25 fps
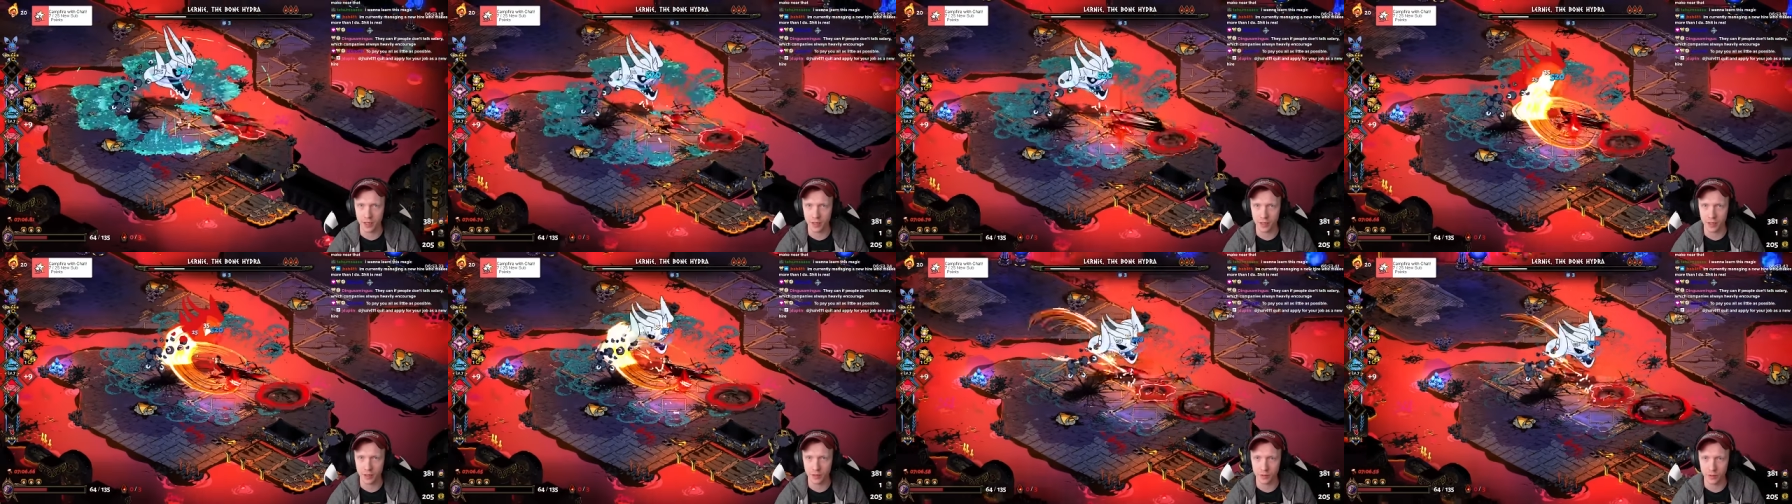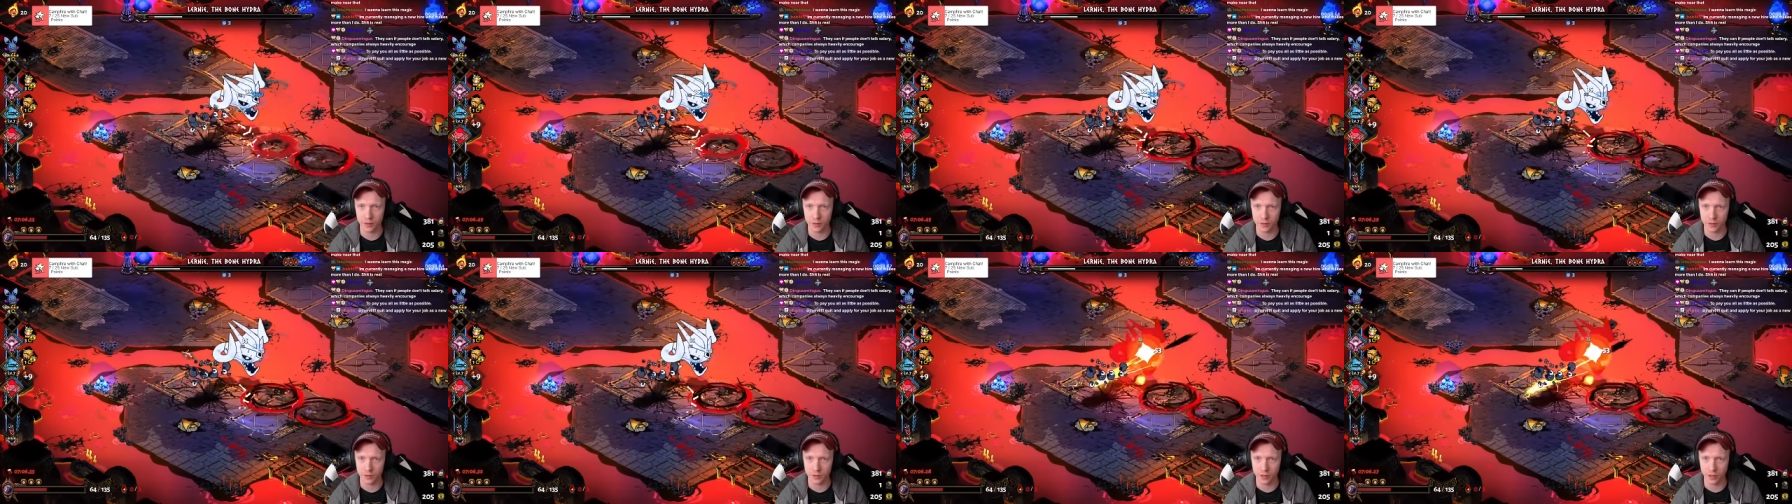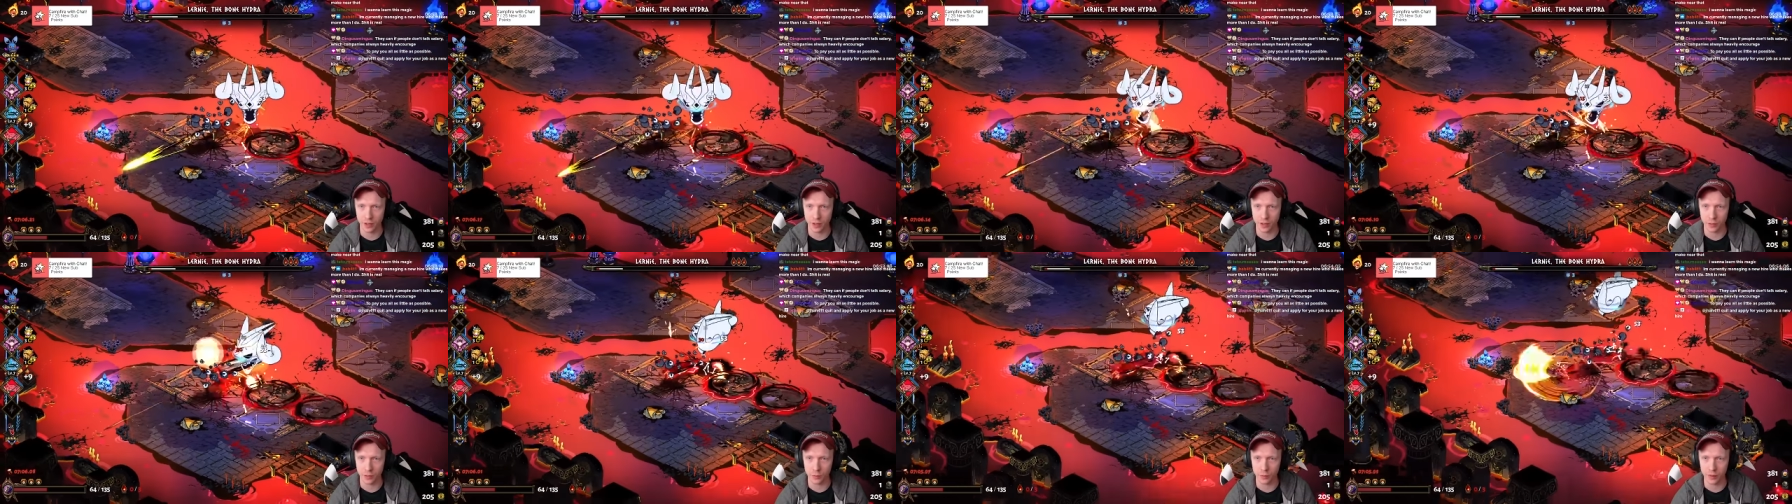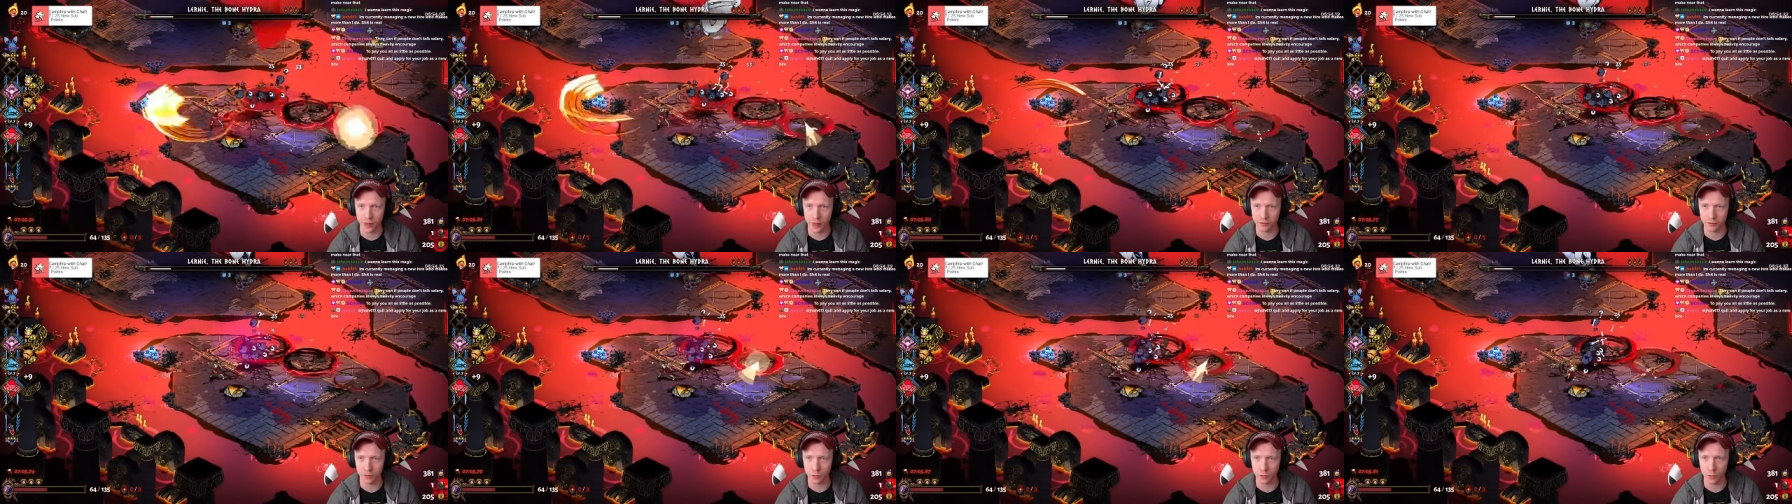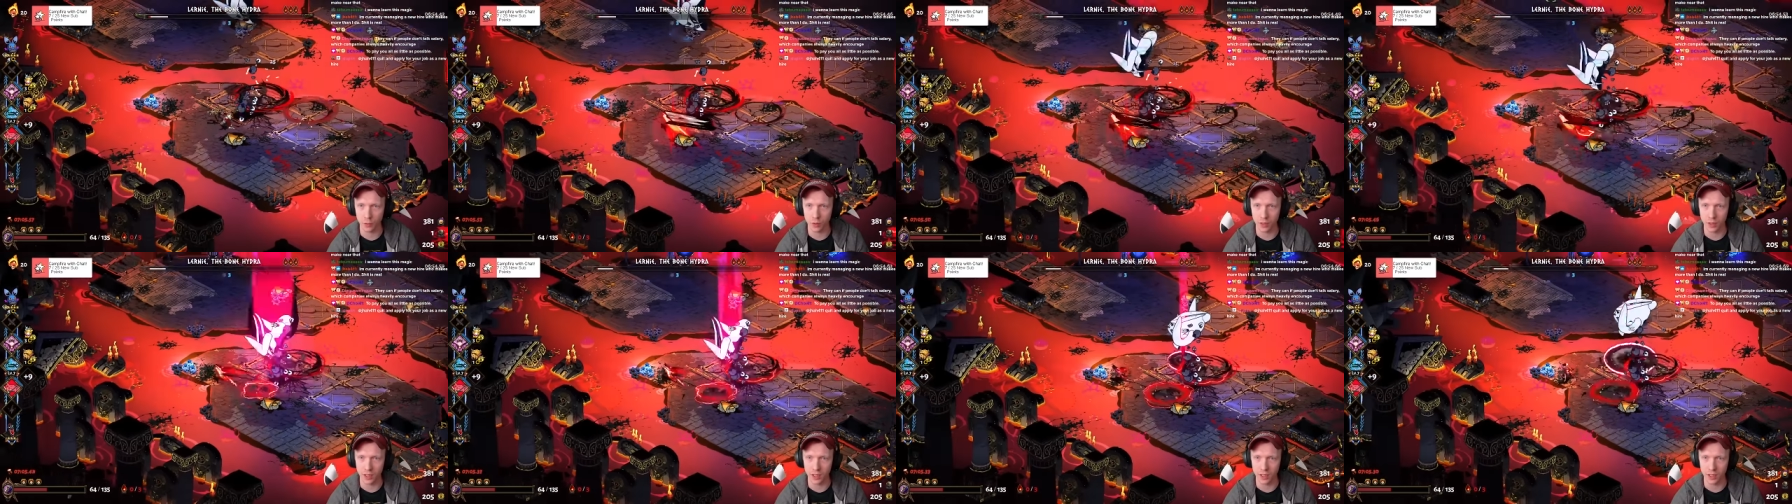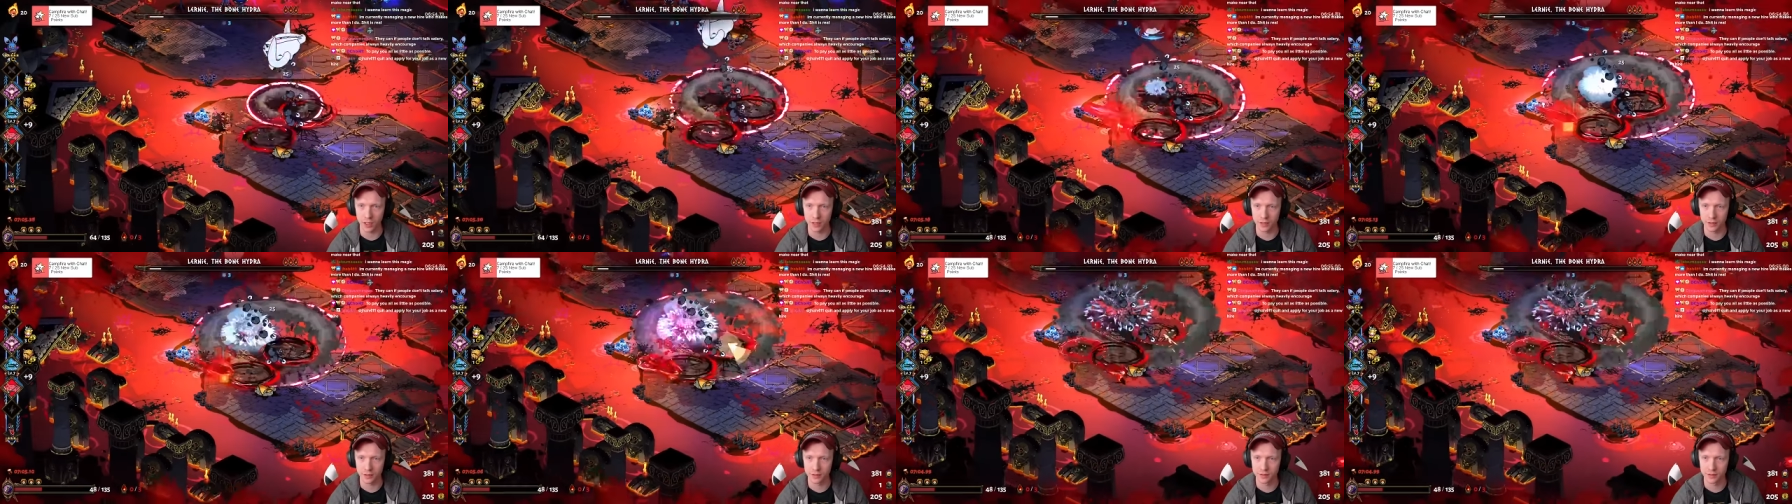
that is all we ever want.